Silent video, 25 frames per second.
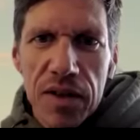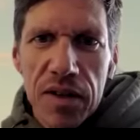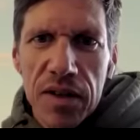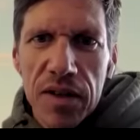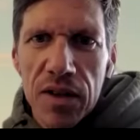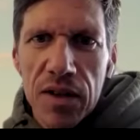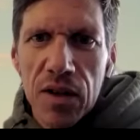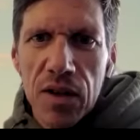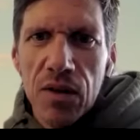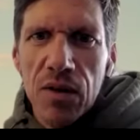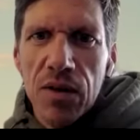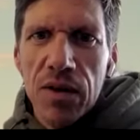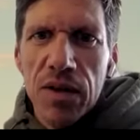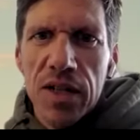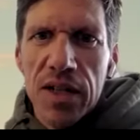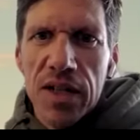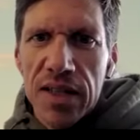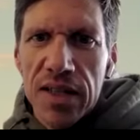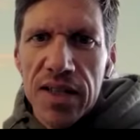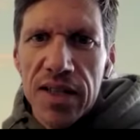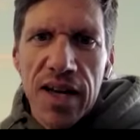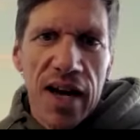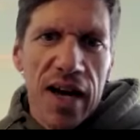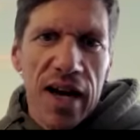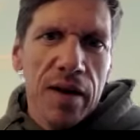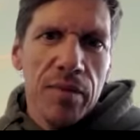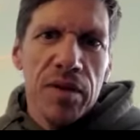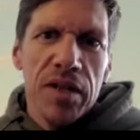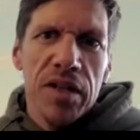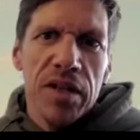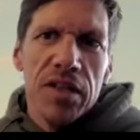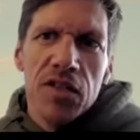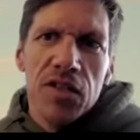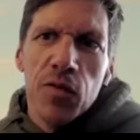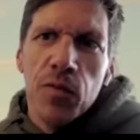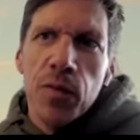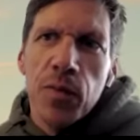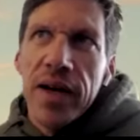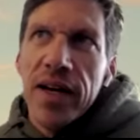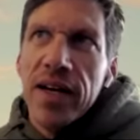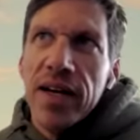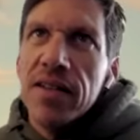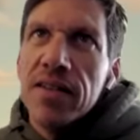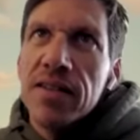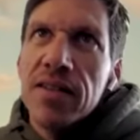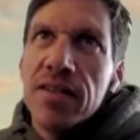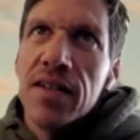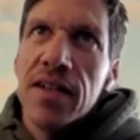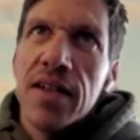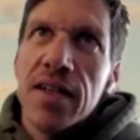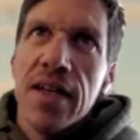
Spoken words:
in time and in space,